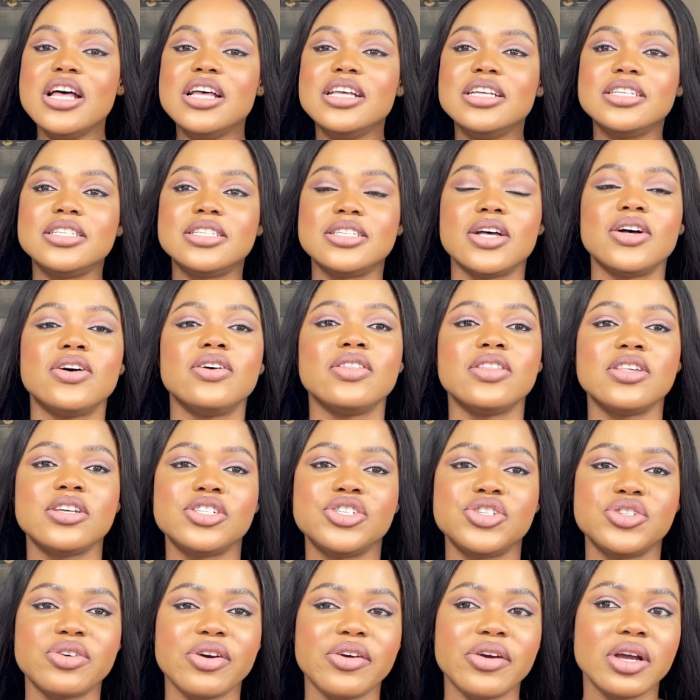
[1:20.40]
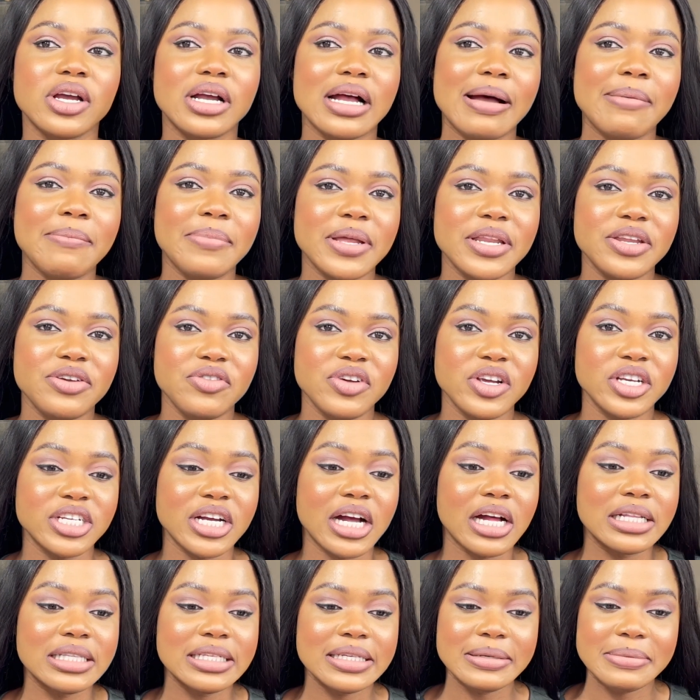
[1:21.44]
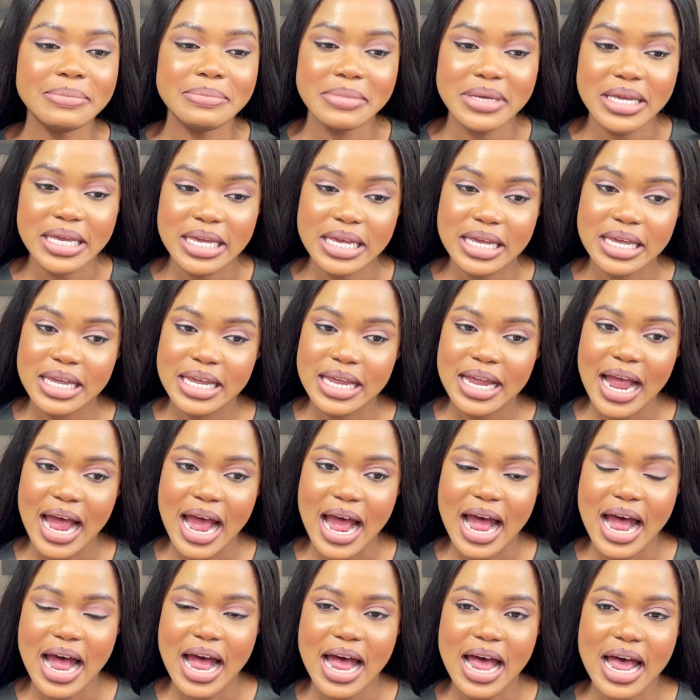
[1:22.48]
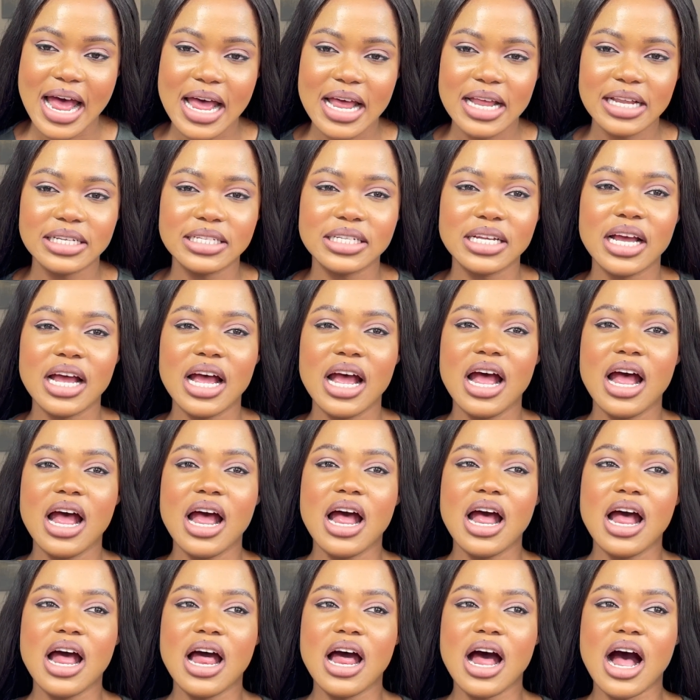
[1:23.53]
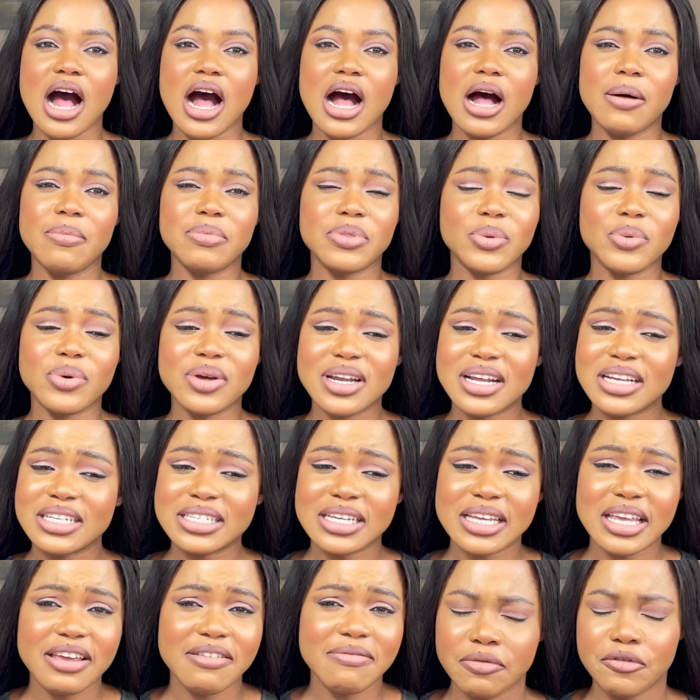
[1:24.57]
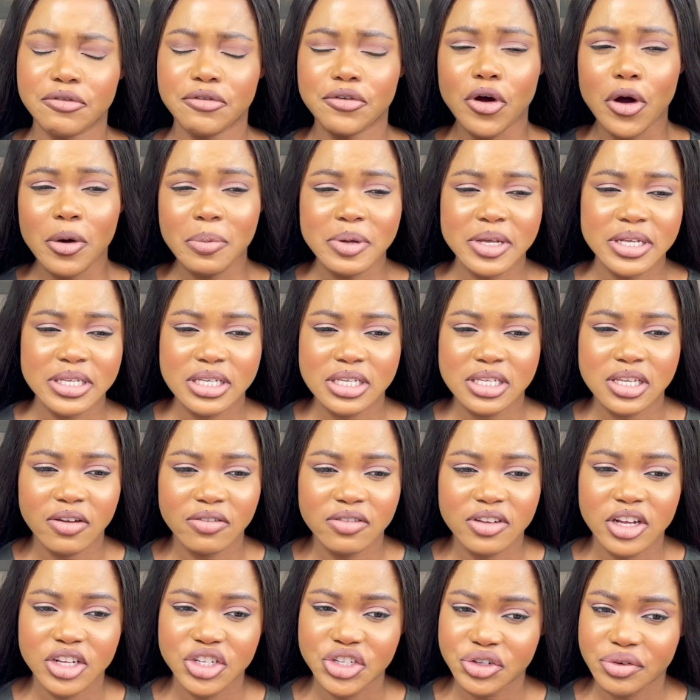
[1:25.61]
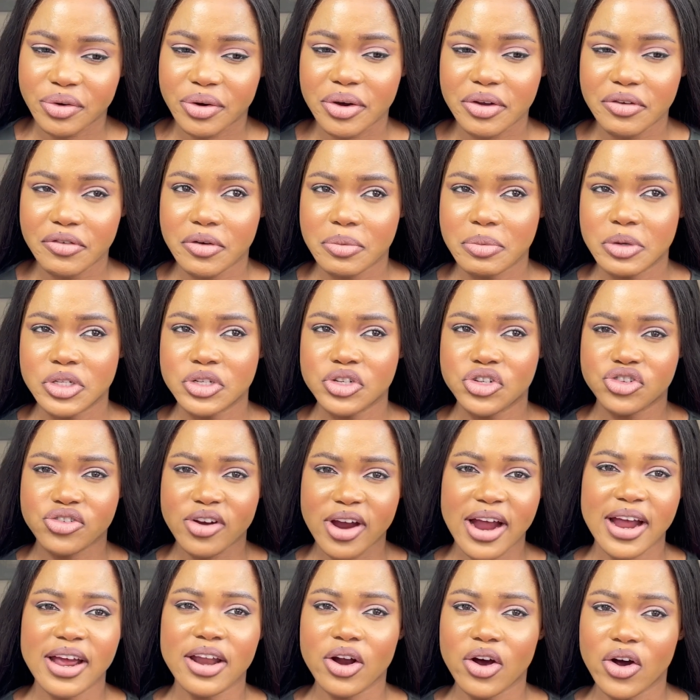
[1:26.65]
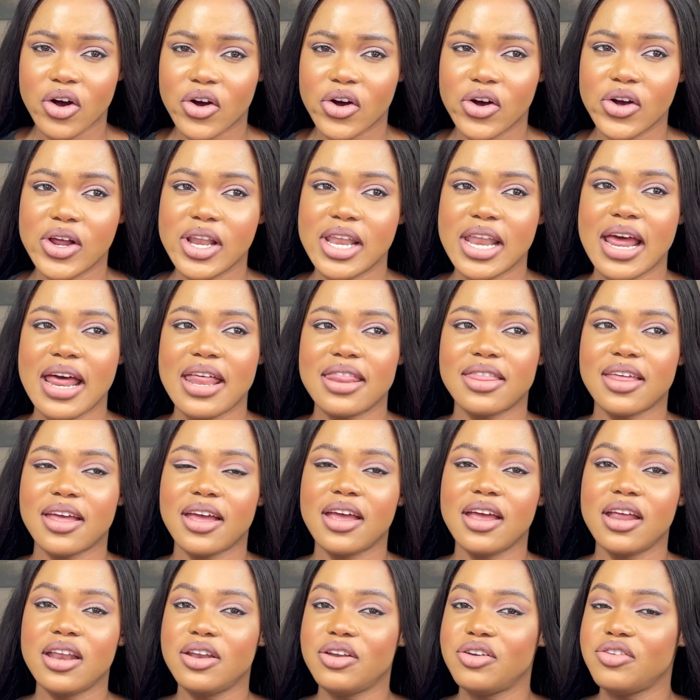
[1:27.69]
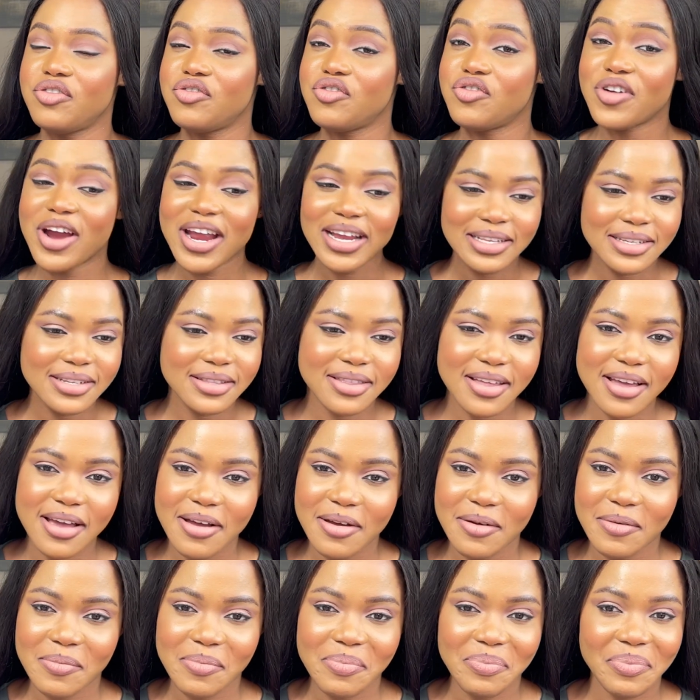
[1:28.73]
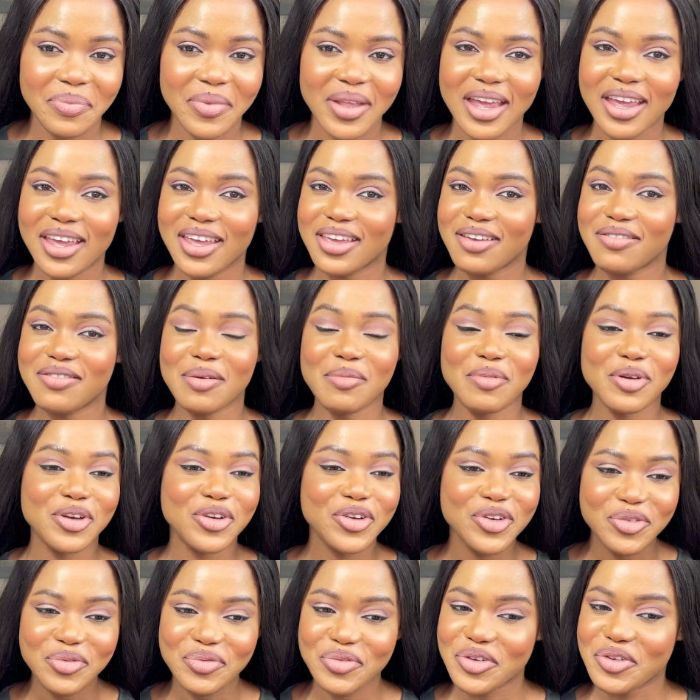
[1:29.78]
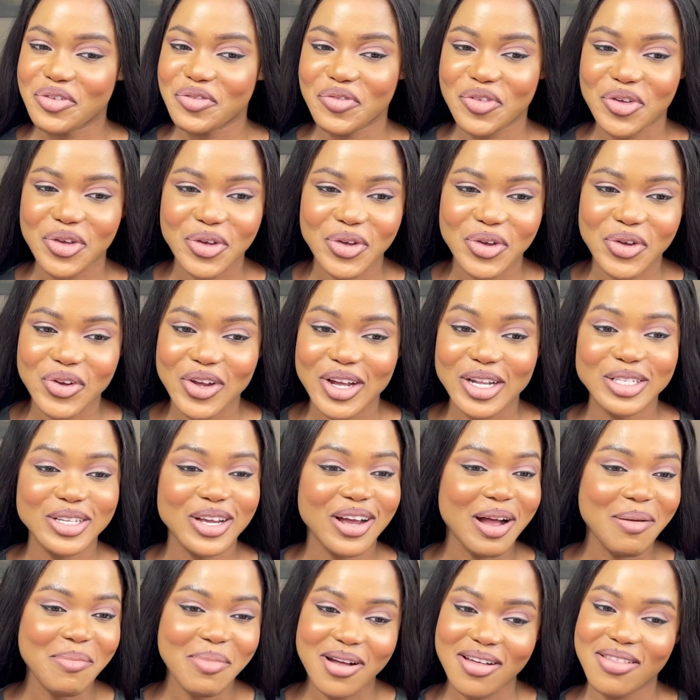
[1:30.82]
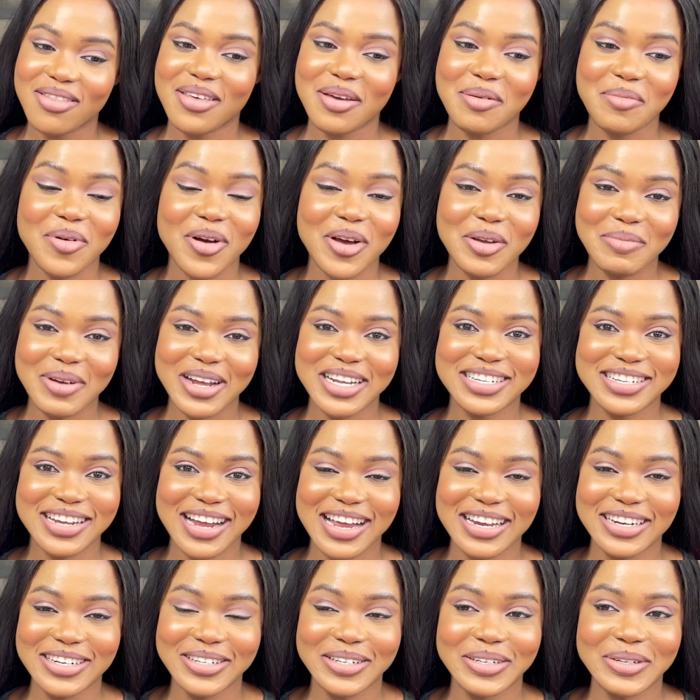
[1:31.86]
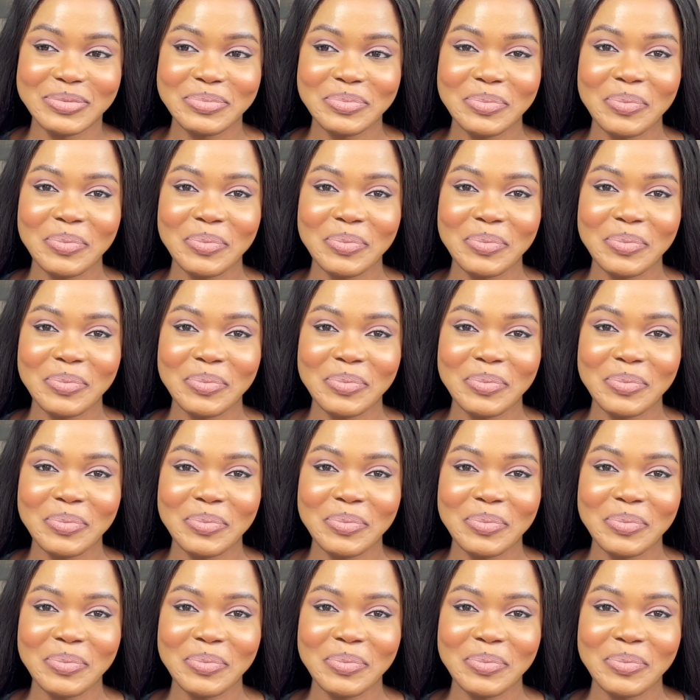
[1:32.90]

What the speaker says: So this jewelry company reached out to me and they wanted to give 4 pieces of their jewelry for me to try it on and then rate them, give them a good review and talk about them on my channel.